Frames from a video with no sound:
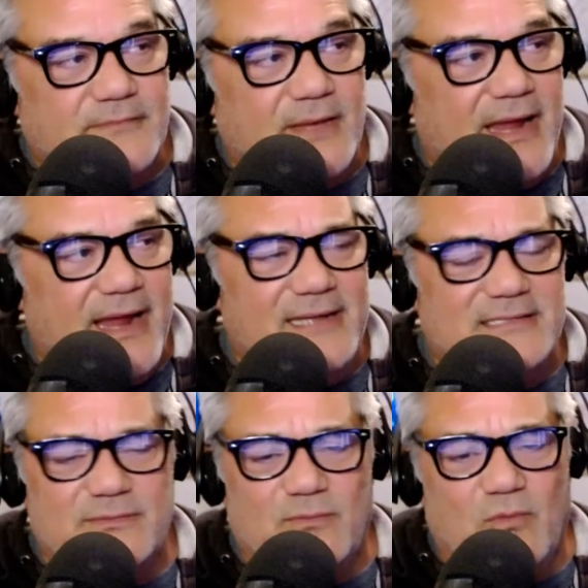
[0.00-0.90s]
Ate at
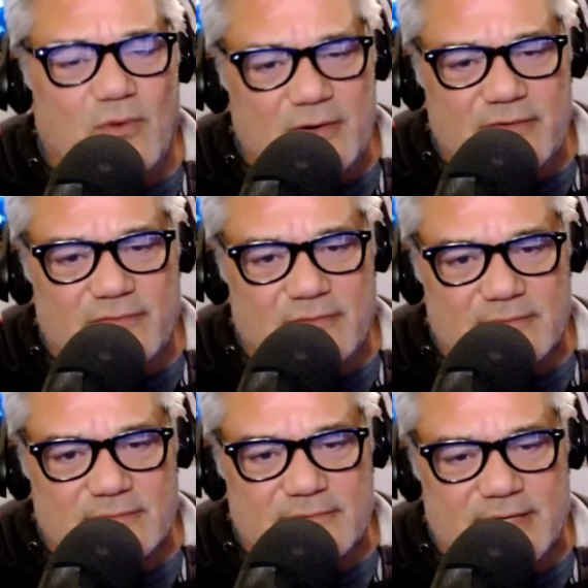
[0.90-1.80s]
some wonderful
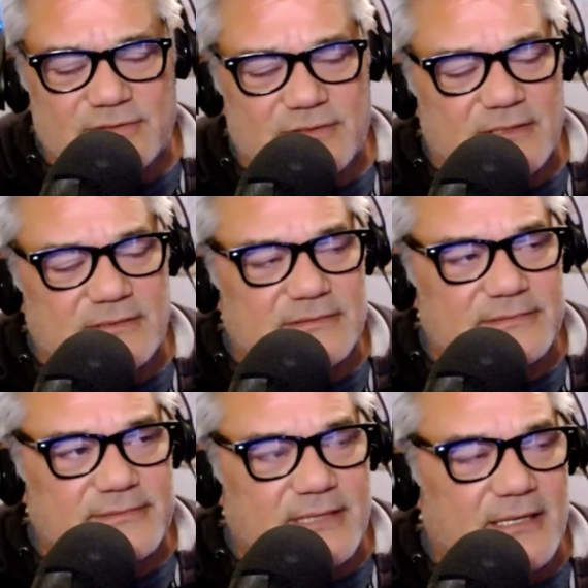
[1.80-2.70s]
restaurants,
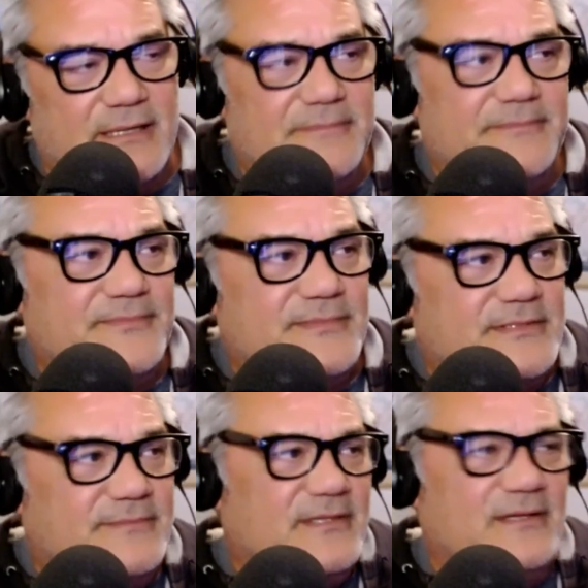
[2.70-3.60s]

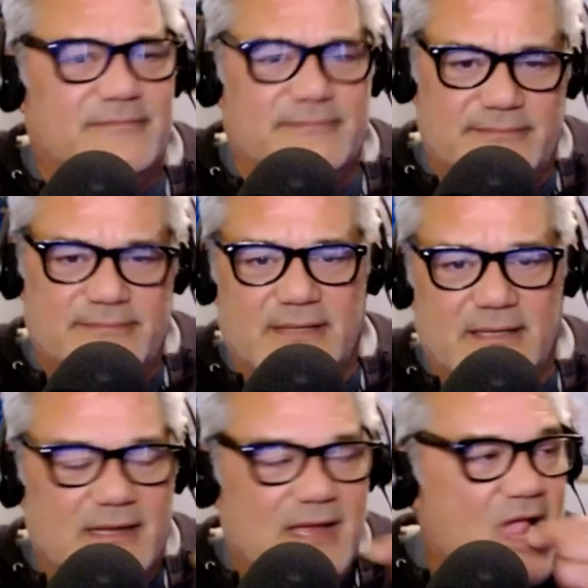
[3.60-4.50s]
some little
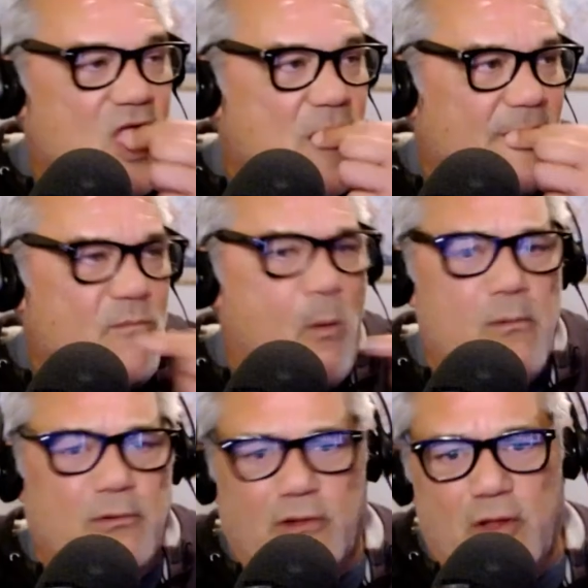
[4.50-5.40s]

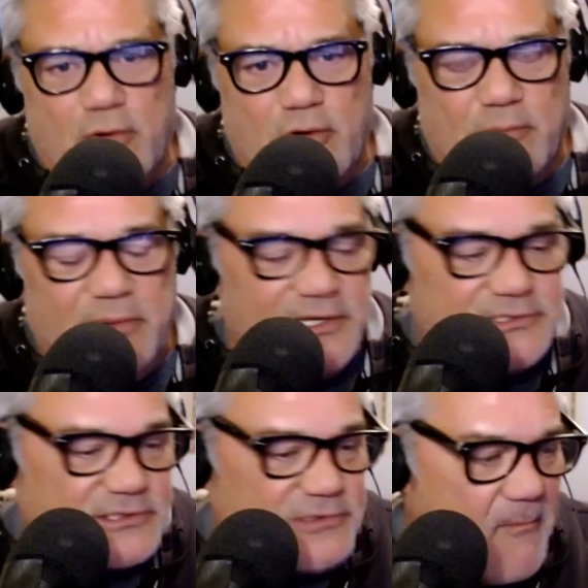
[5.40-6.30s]
local places.